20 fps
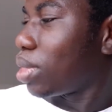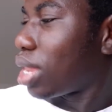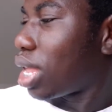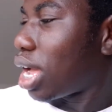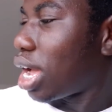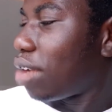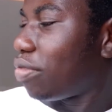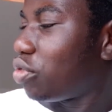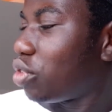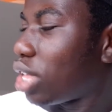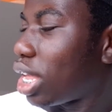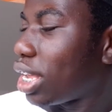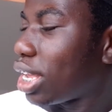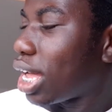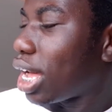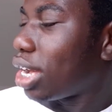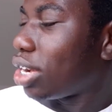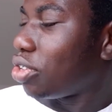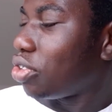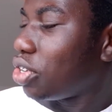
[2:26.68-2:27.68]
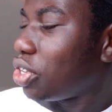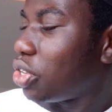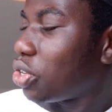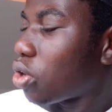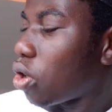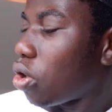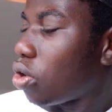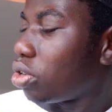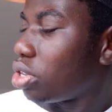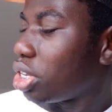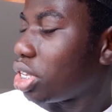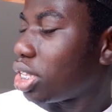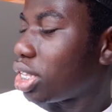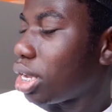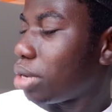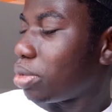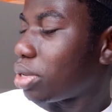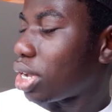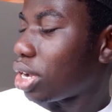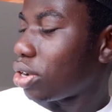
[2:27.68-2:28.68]
I have to like agree to all the
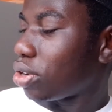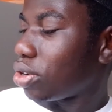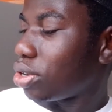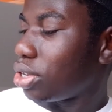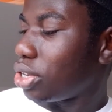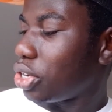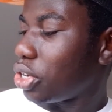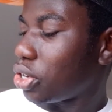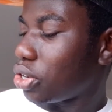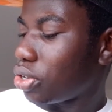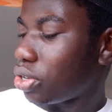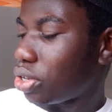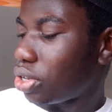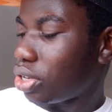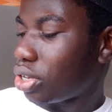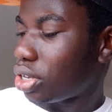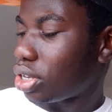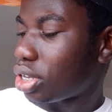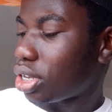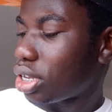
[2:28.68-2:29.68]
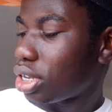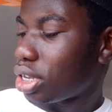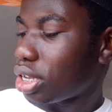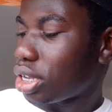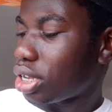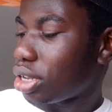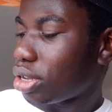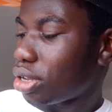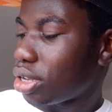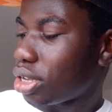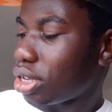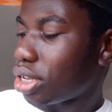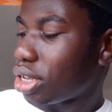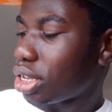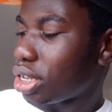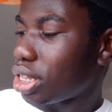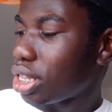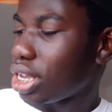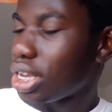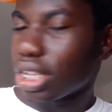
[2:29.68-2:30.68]
terms and conditions.
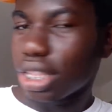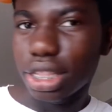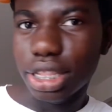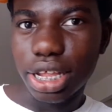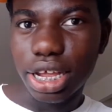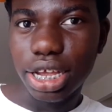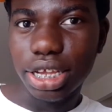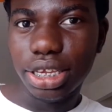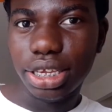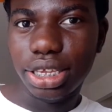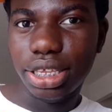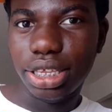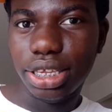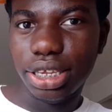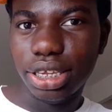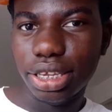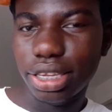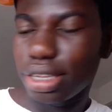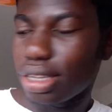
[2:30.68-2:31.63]
Click next.